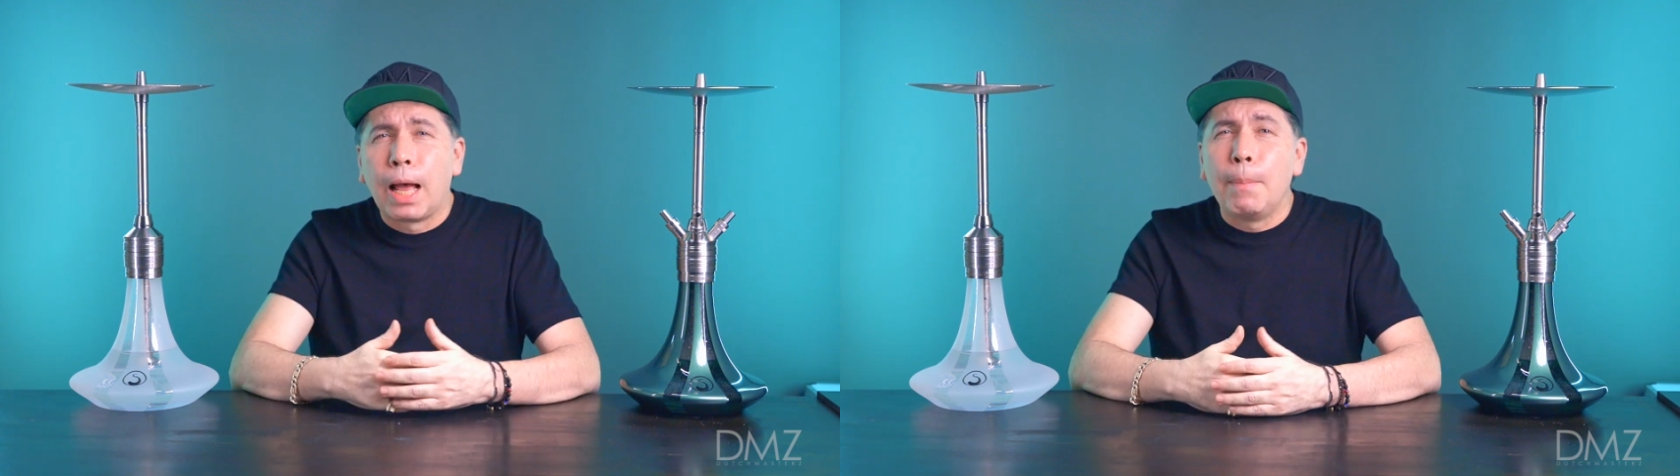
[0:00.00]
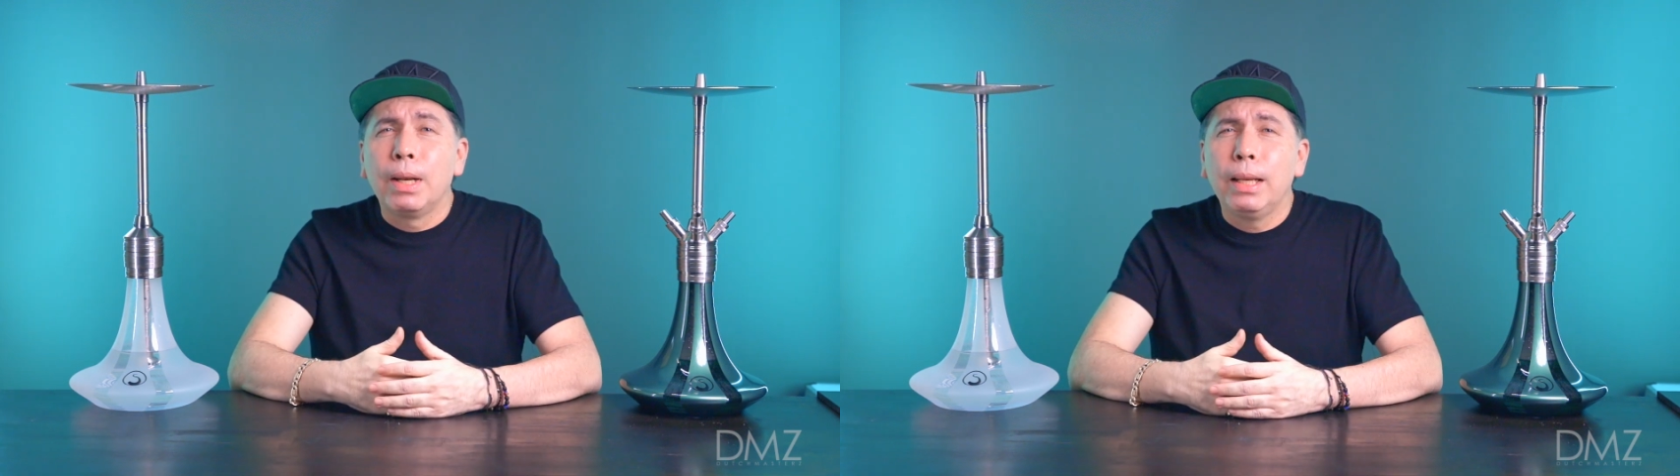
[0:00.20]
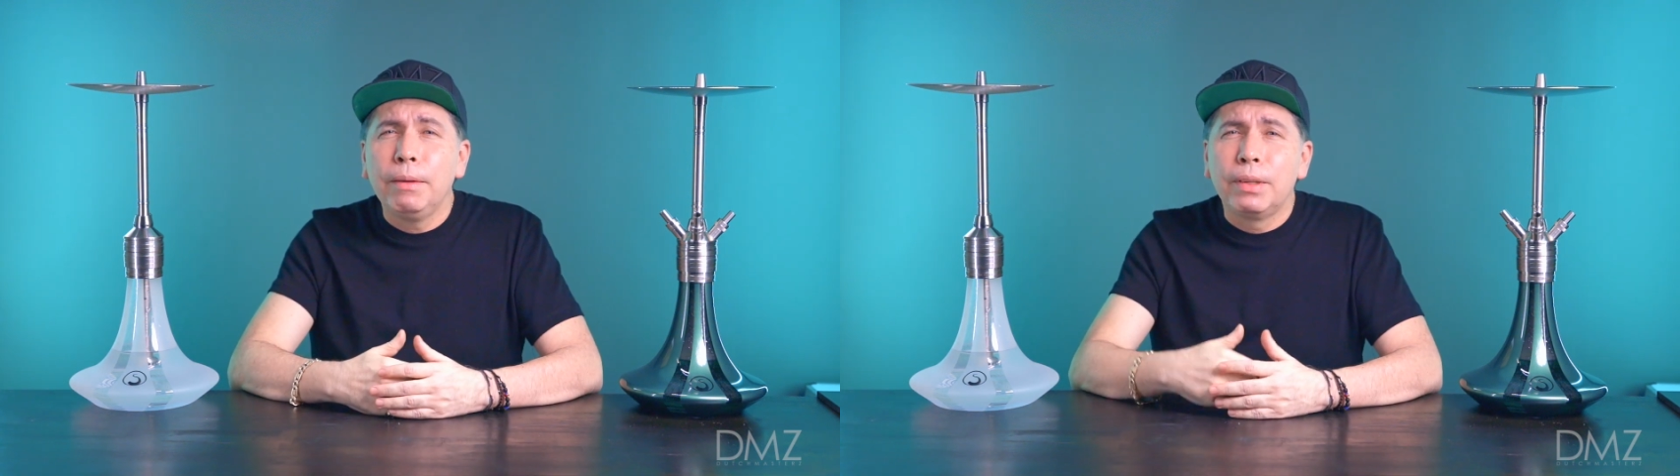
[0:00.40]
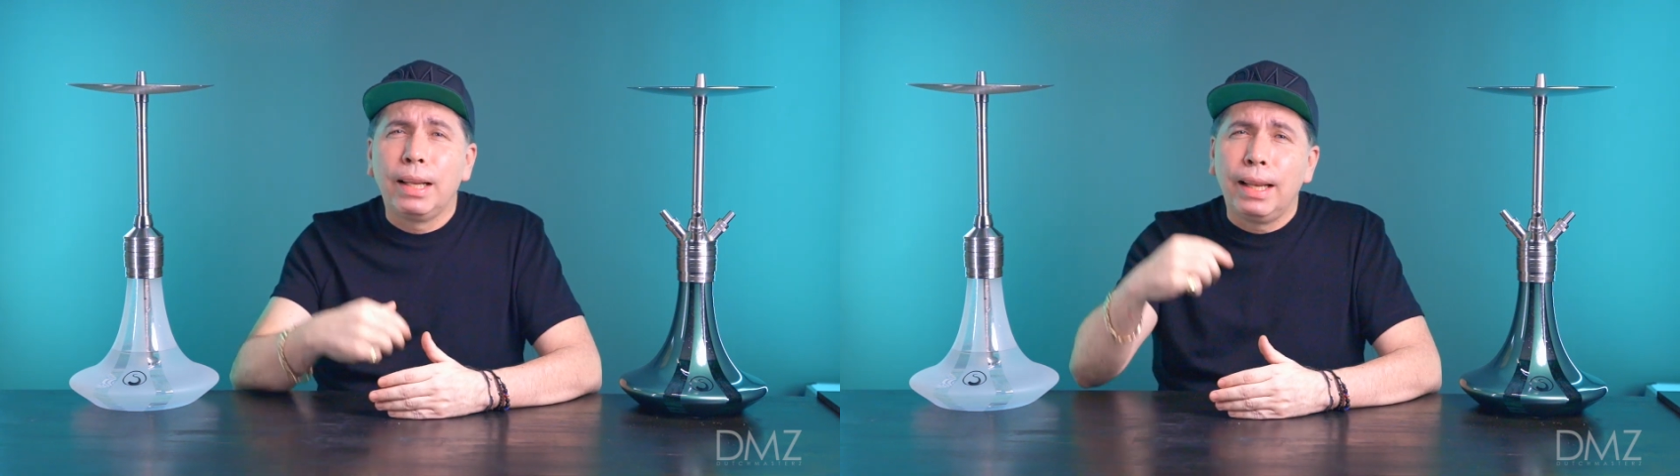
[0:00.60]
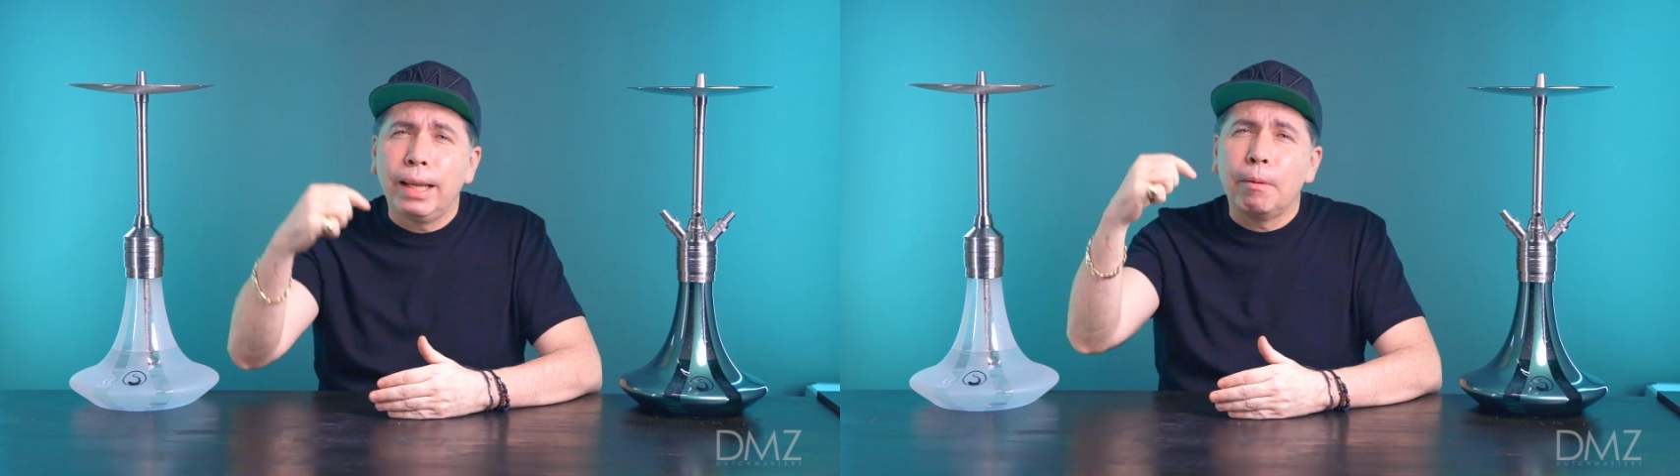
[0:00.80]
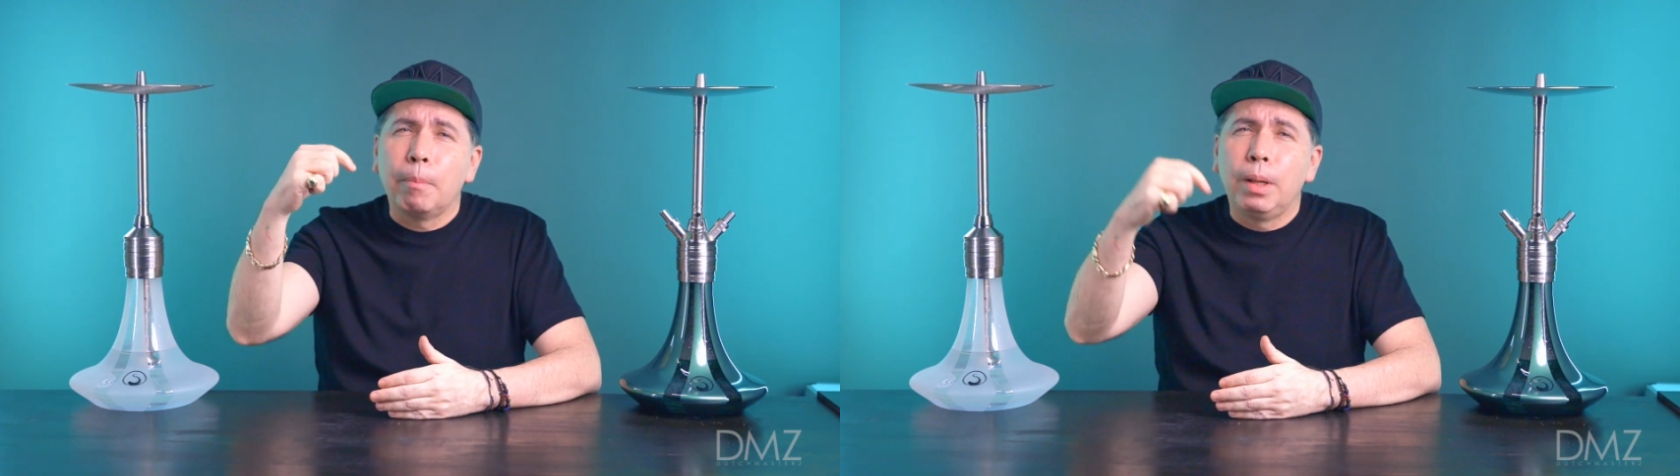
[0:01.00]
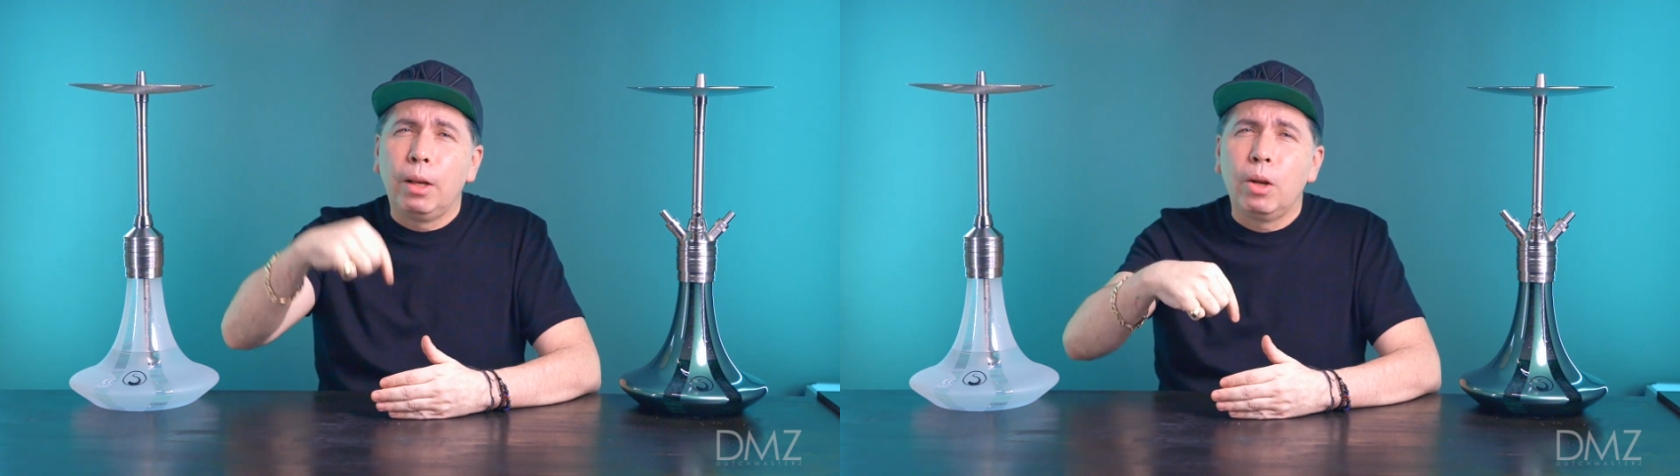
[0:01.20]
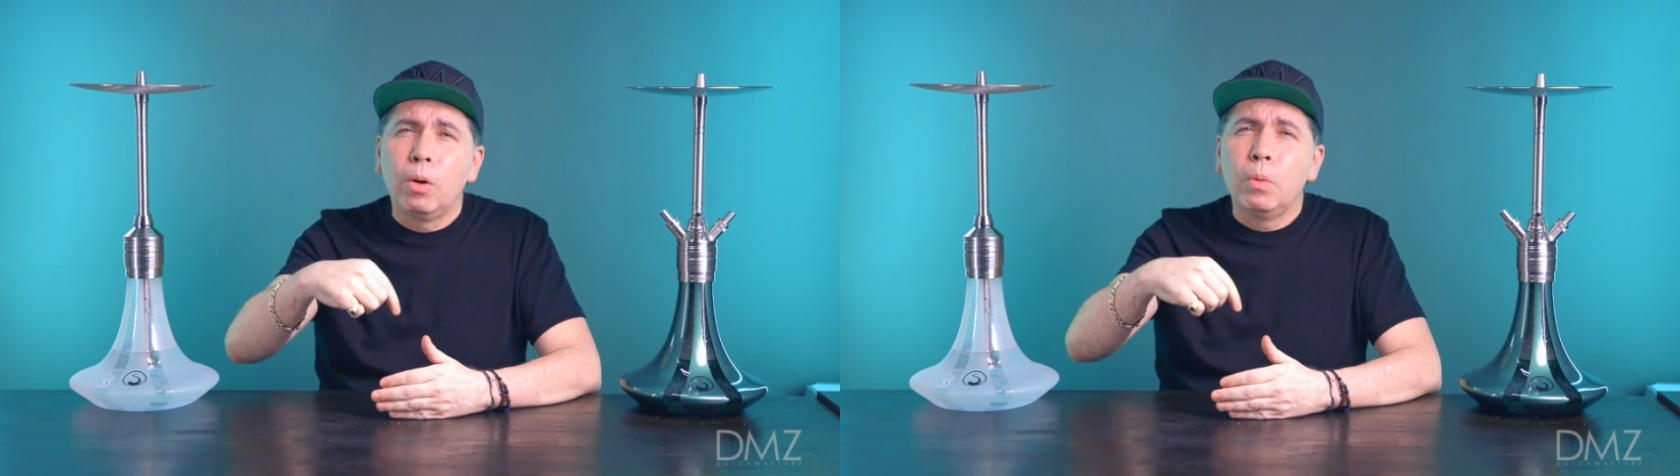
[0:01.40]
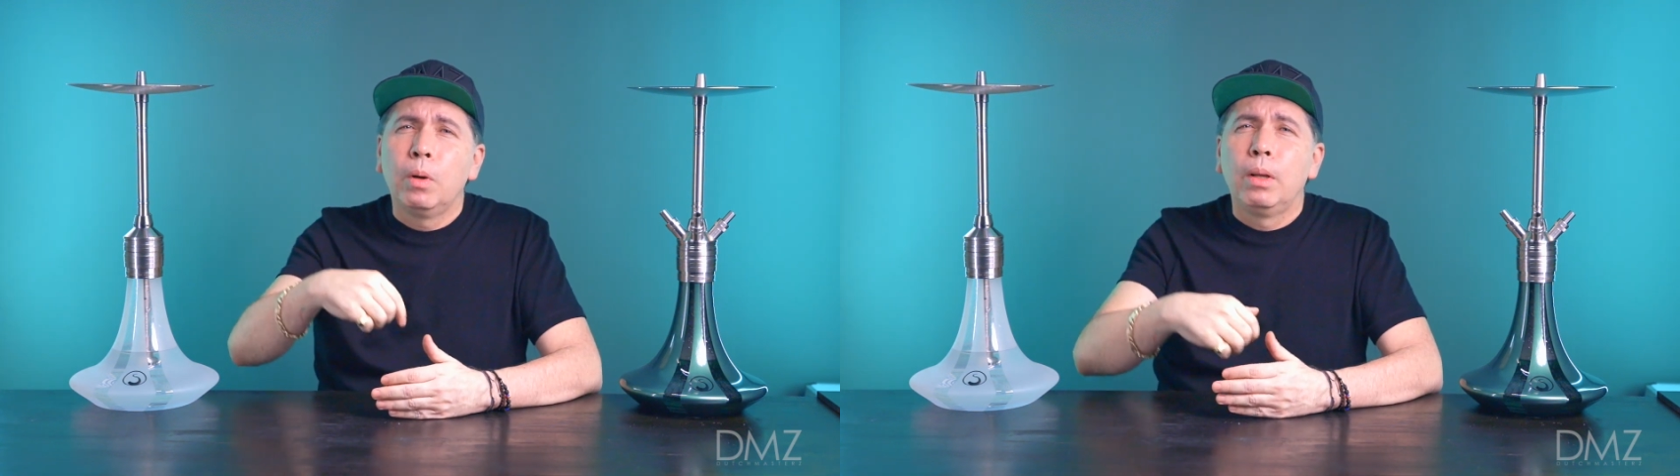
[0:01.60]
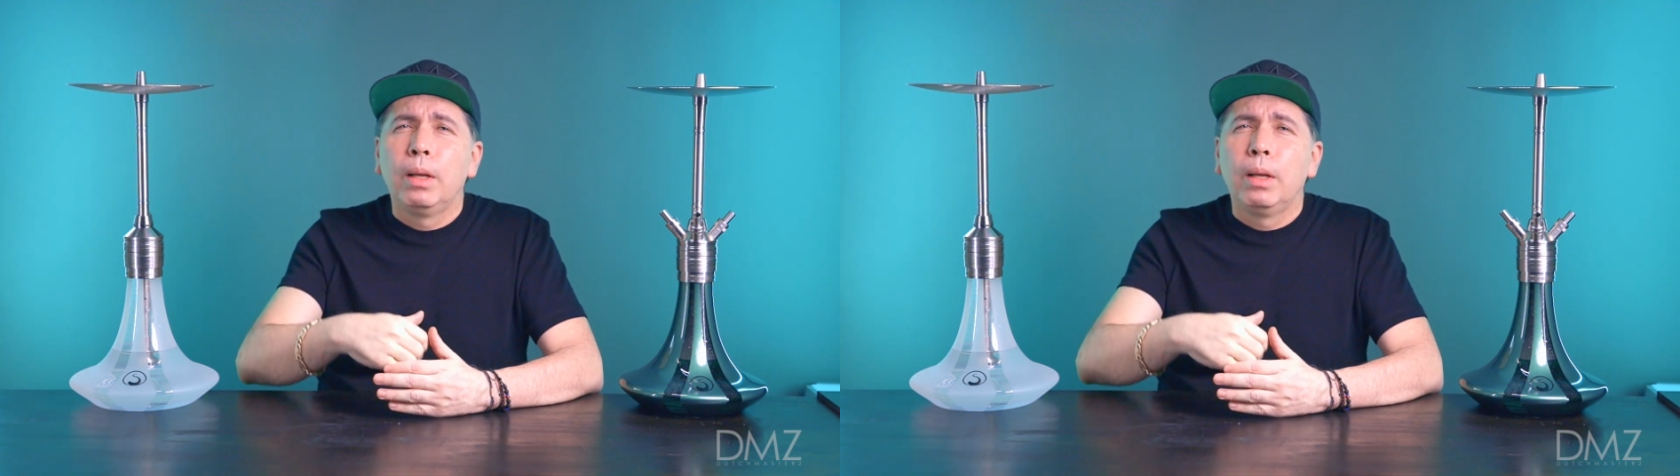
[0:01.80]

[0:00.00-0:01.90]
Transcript: I'm going to leave the link below